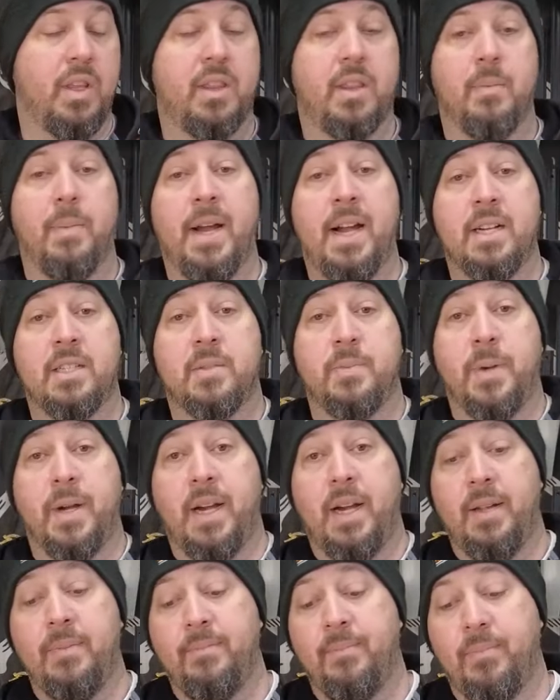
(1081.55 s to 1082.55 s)
box
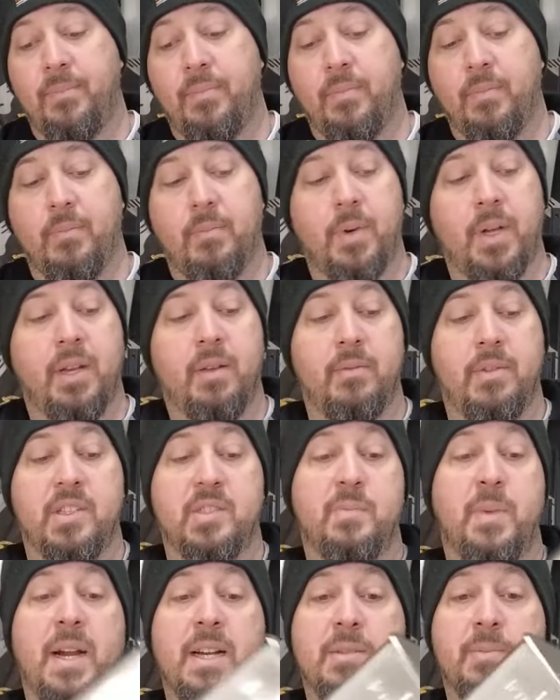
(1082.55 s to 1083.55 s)
pot, but this
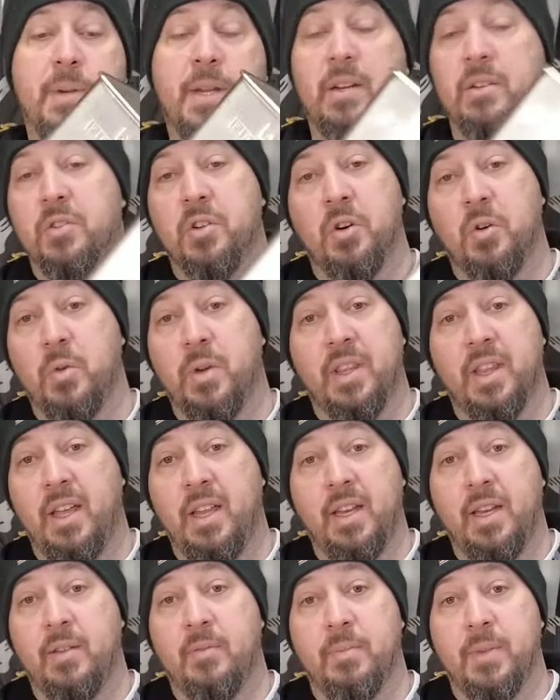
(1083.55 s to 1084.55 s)
box pot will go with
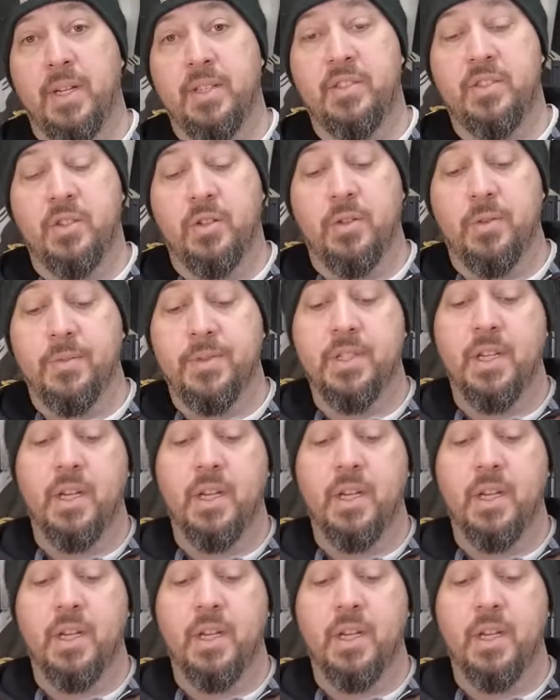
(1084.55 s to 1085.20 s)
any of my stoves.